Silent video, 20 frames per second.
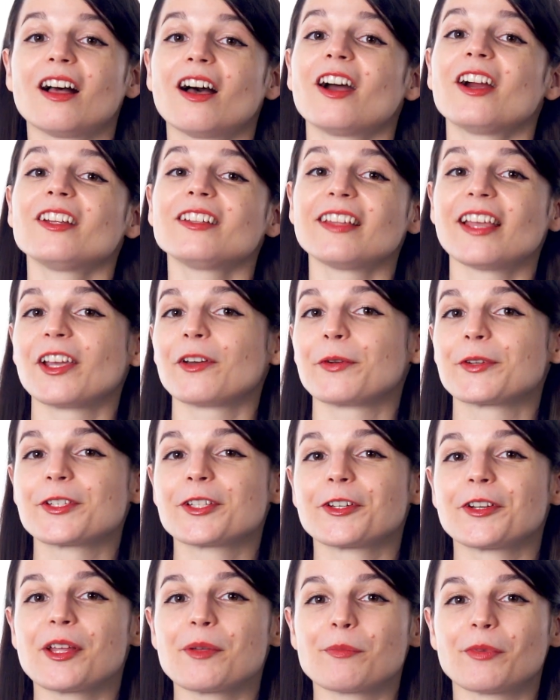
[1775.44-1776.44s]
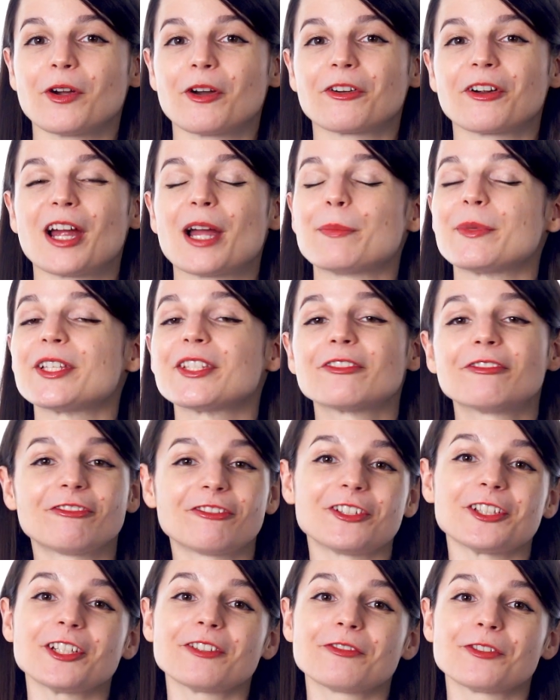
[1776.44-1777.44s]
Our language learning program is
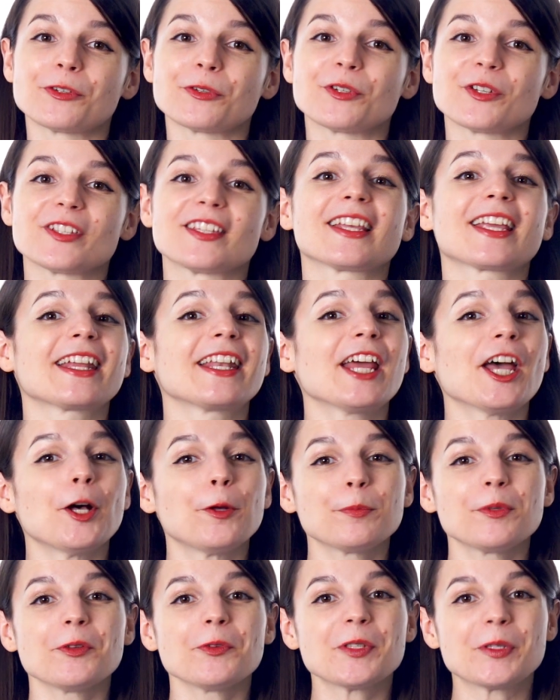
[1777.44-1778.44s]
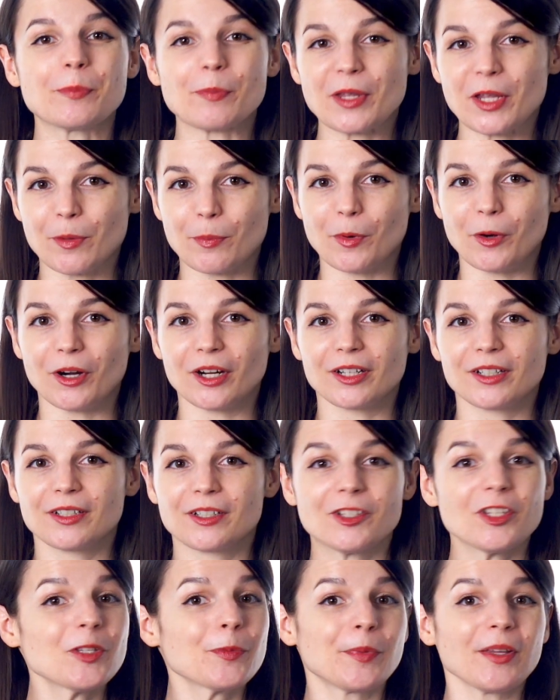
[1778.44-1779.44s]
full of tools that can help you speak more.
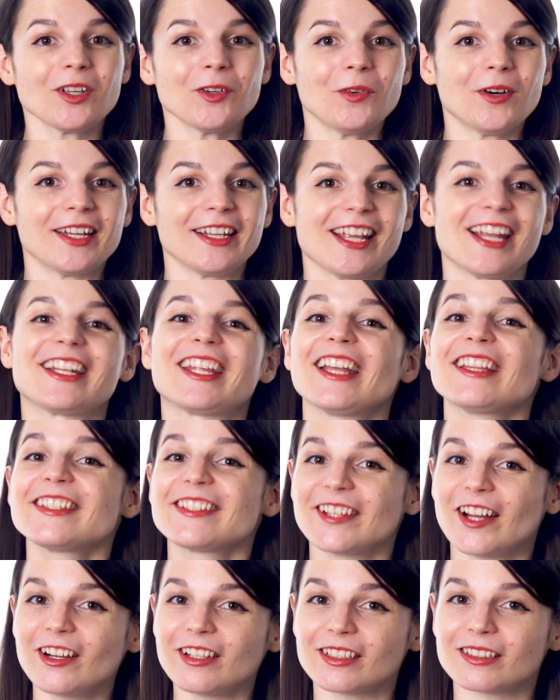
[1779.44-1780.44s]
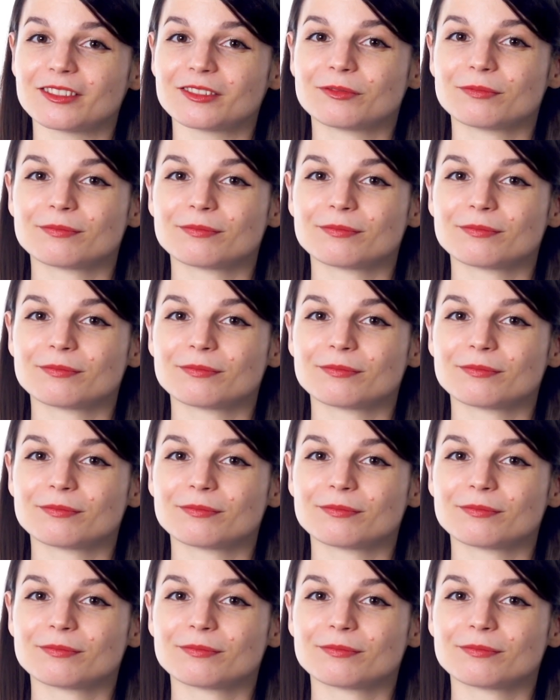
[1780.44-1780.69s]
Just pick one and get started.